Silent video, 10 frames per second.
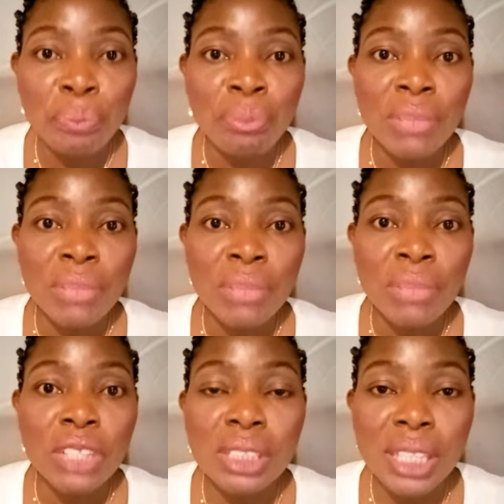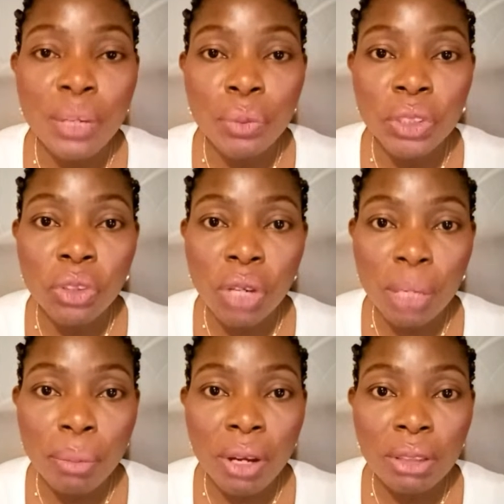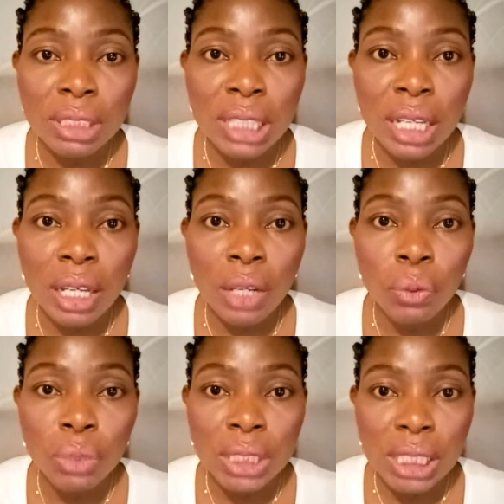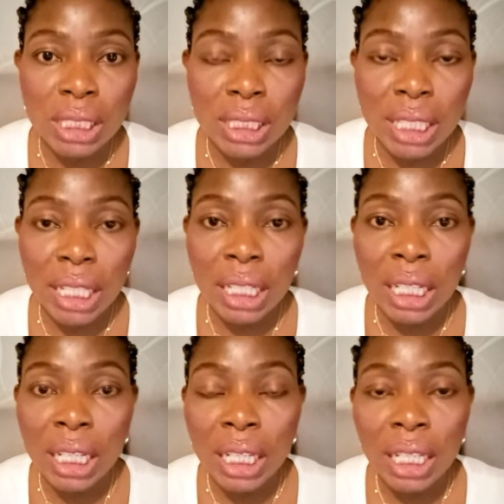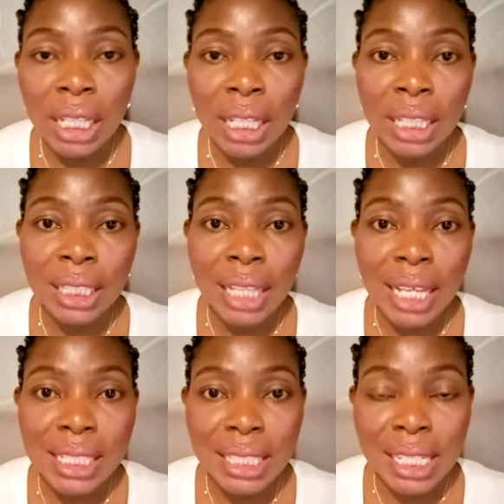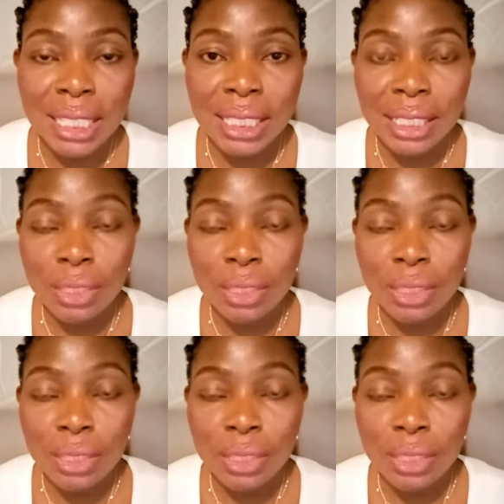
So today we talk about autism in dyslexia.